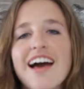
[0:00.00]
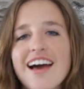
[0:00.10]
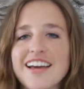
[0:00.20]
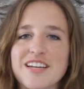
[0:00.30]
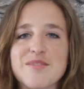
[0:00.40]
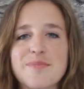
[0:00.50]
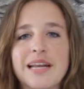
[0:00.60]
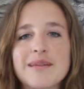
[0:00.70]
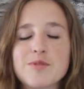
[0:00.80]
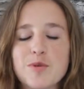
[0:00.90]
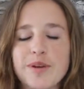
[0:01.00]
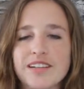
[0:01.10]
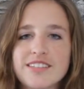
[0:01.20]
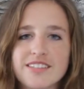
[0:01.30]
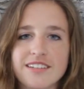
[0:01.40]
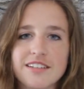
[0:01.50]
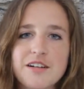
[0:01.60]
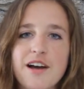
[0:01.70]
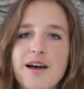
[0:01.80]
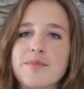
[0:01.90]
Hi, my name is Becca
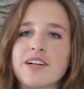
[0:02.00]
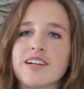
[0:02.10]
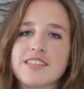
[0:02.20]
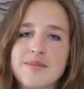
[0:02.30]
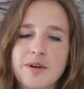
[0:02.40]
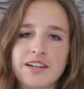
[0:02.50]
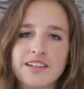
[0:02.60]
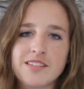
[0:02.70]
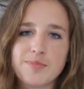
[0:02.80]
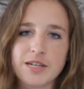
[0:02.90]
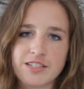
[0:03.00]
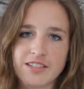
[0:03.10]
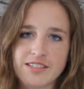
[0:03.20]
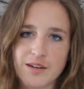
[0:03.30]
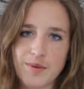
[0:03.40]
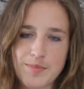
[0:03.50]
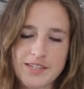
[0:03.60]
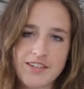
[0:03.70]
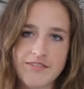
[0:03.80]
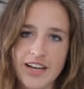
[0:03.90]
Stickler. I'm a content marketing specialist at
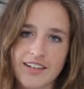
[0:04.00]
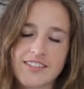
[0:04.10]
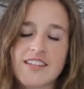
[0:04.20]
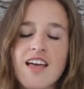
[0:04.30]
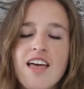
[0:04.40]
WebpageFX,